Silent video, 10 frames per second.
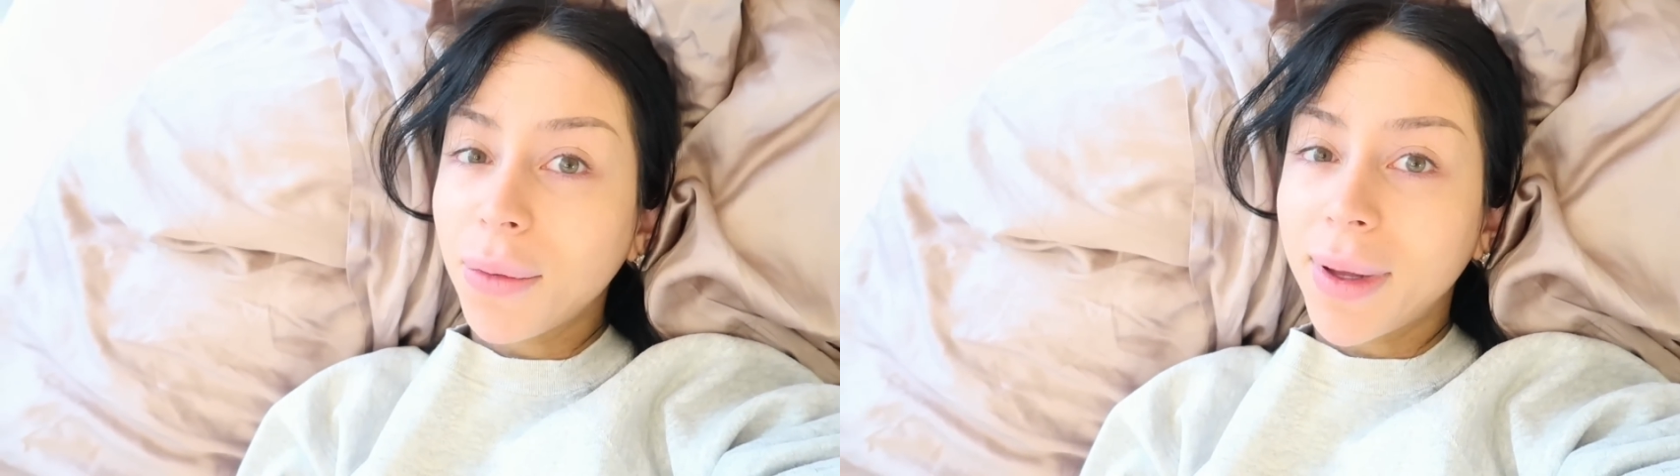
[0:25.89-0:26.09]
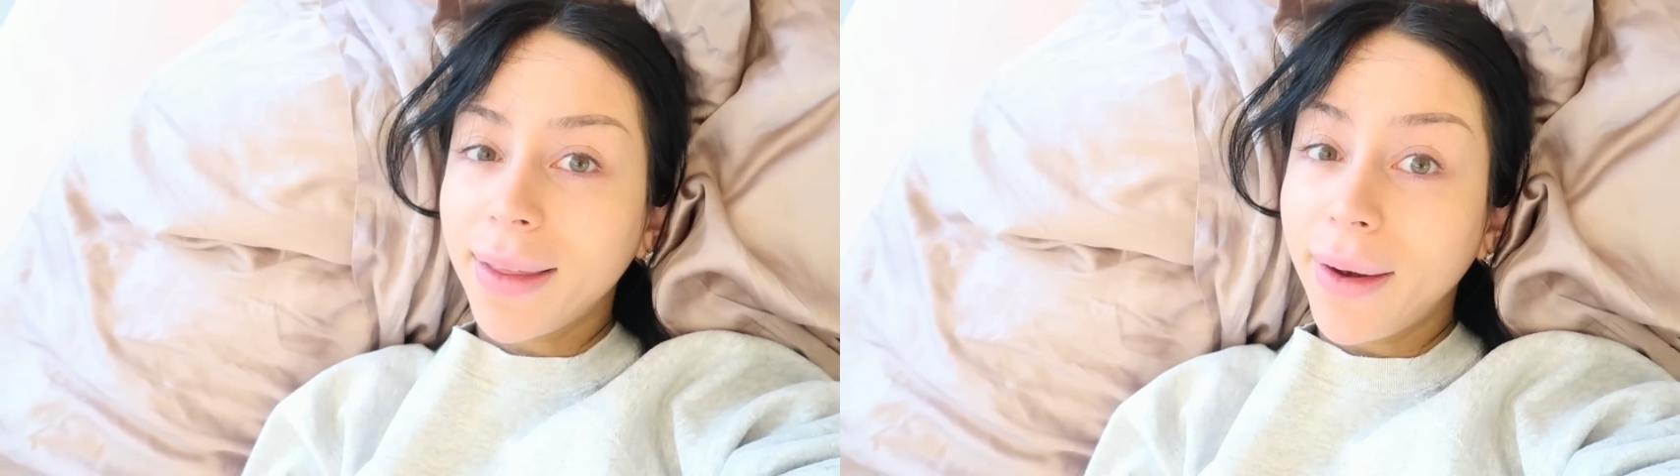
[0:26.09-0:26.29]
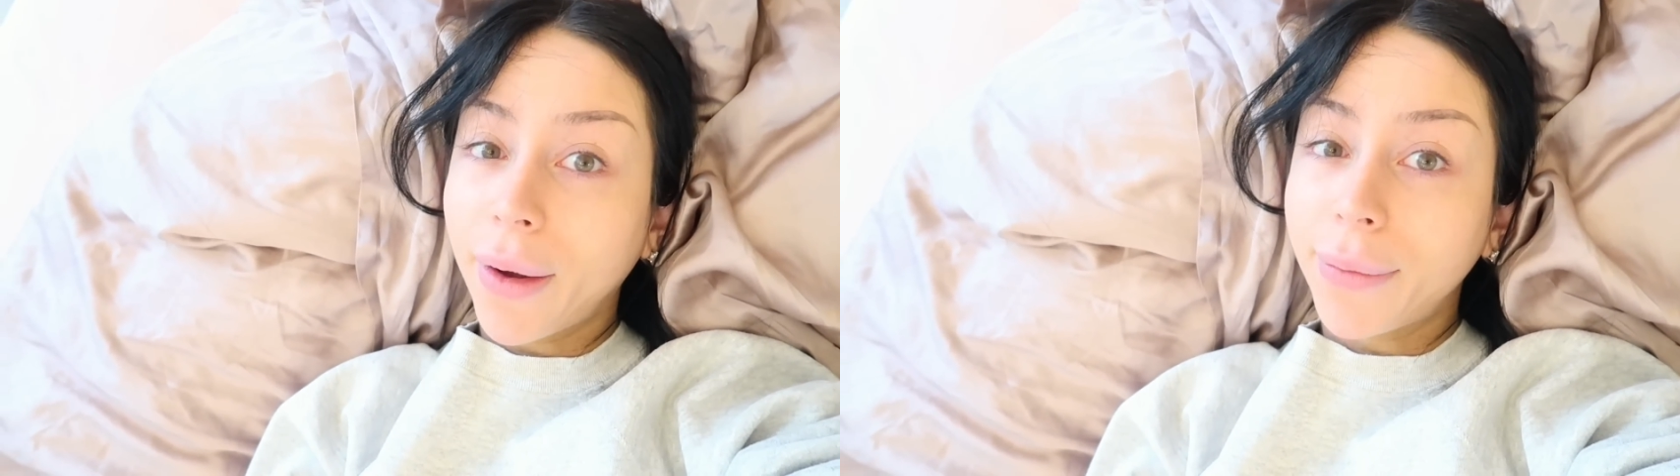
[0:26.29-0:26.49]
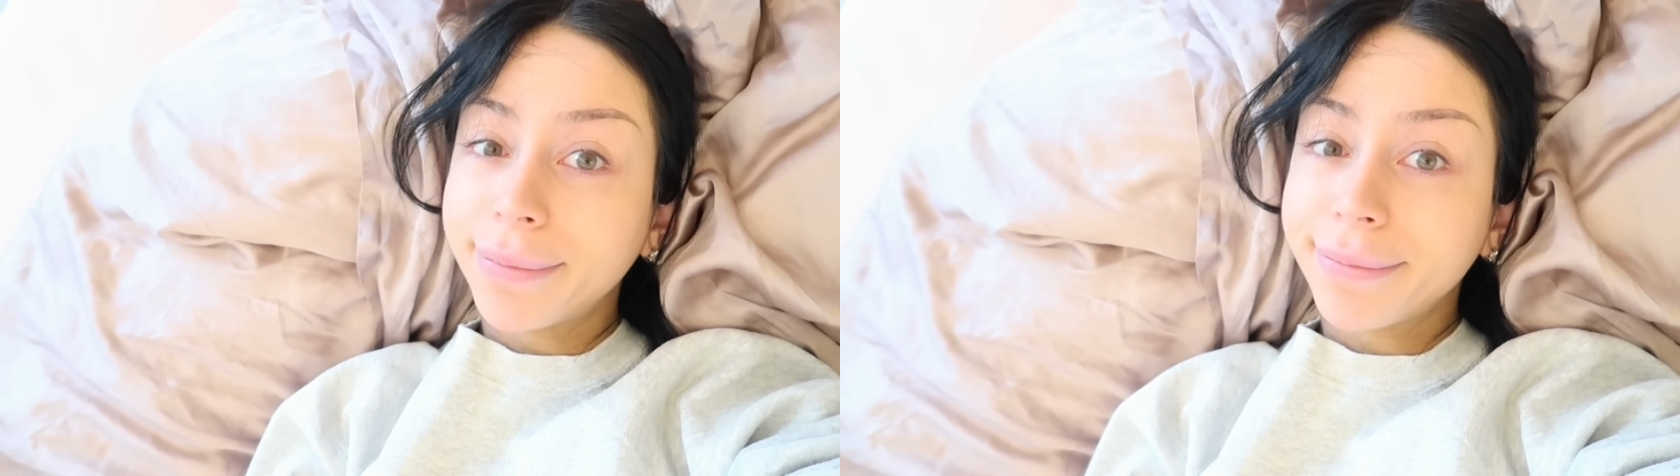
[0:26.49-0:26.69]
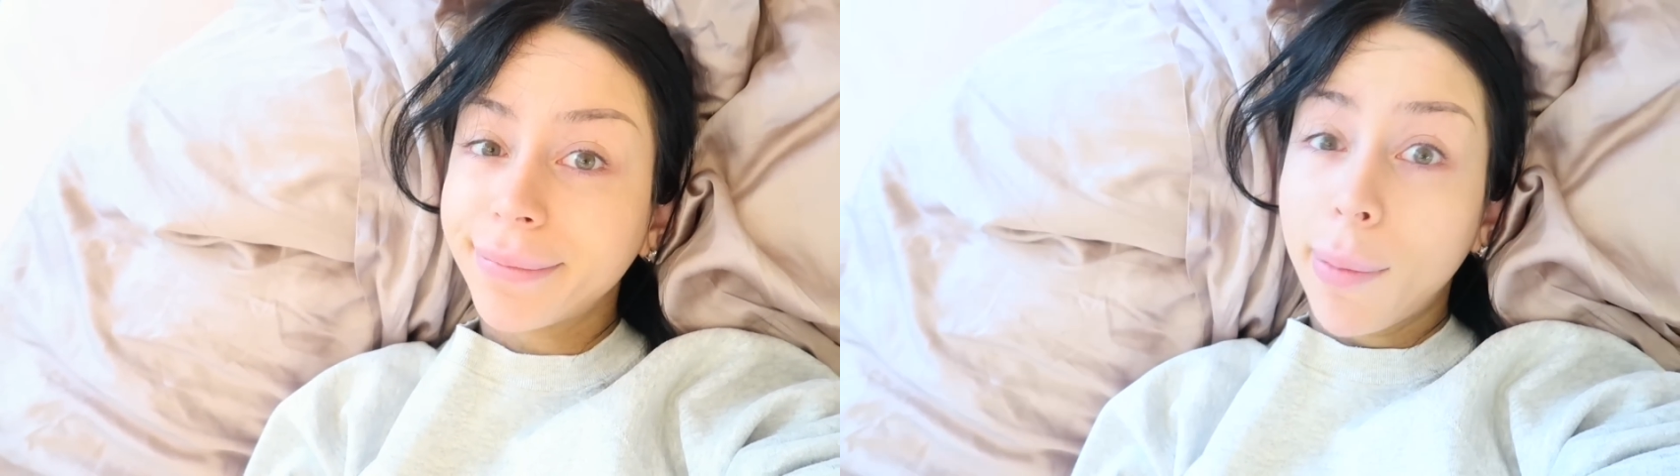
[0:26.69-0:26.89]
with, you know,
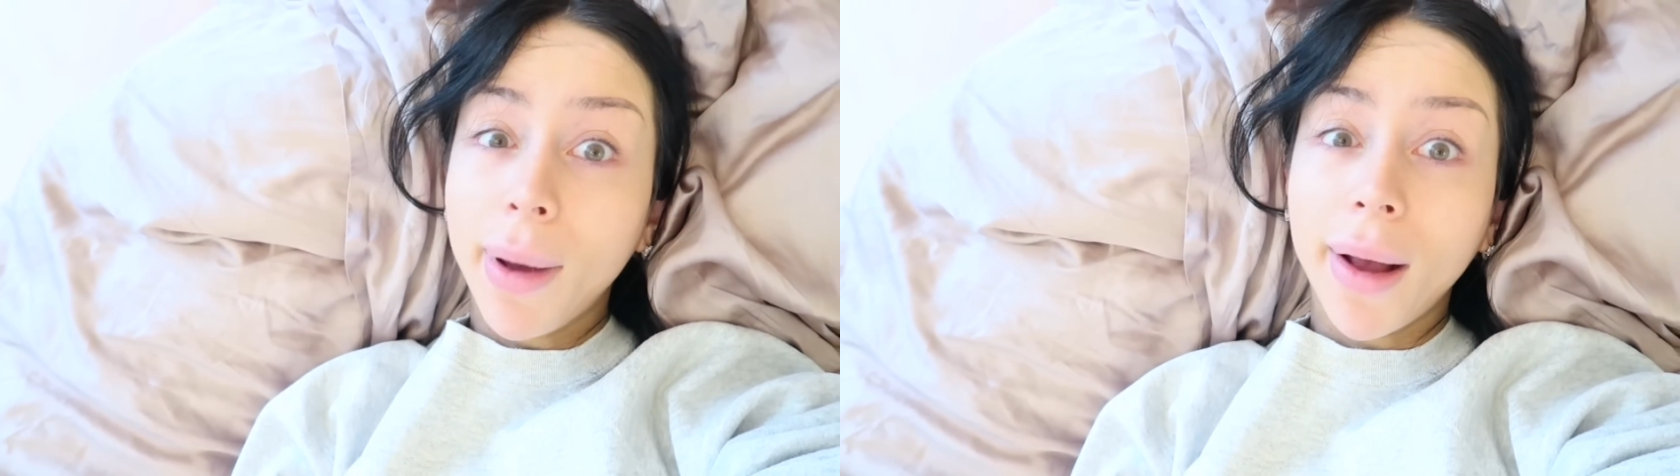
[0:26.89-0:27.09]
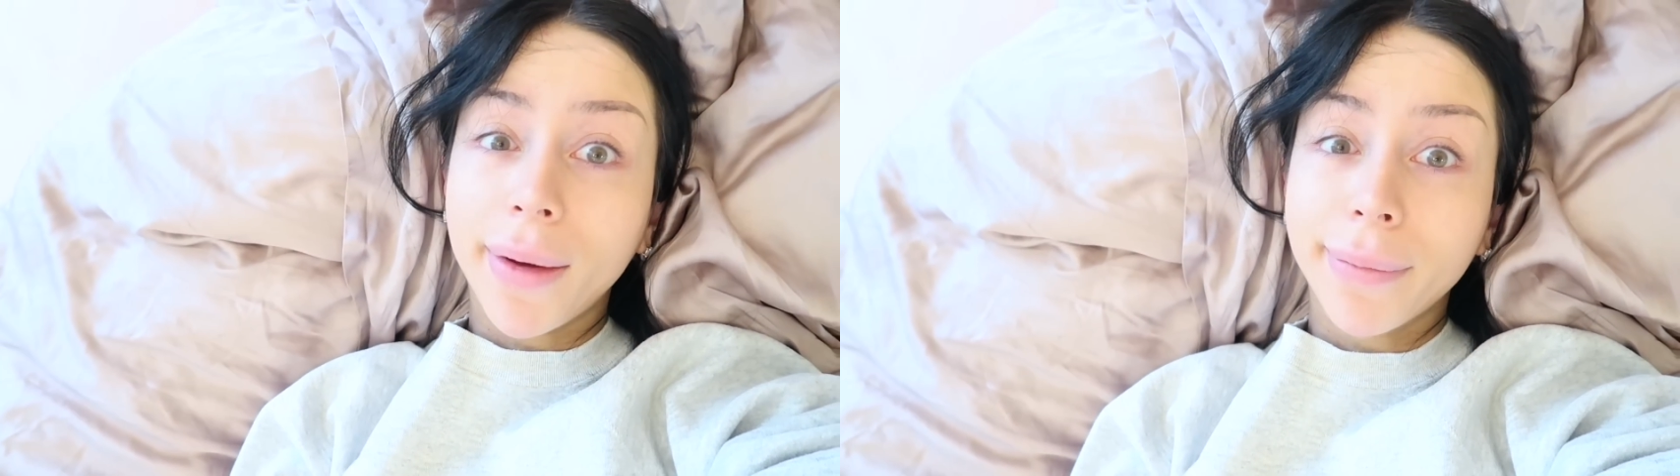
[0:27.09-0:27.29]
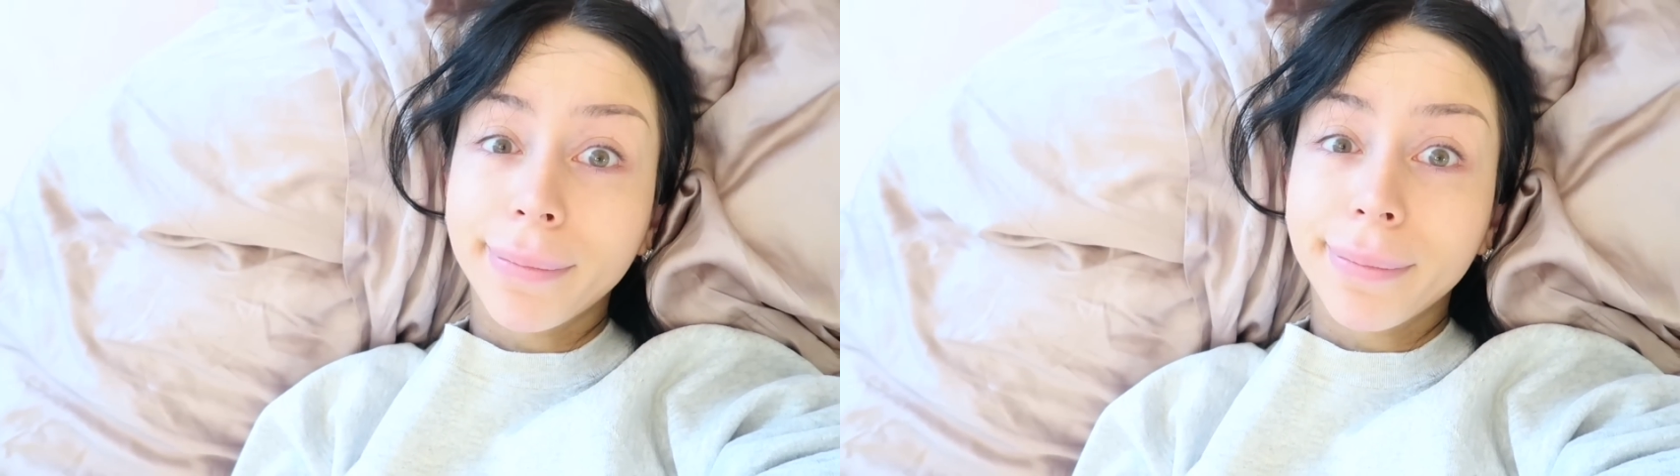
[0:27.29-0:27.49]
a buck.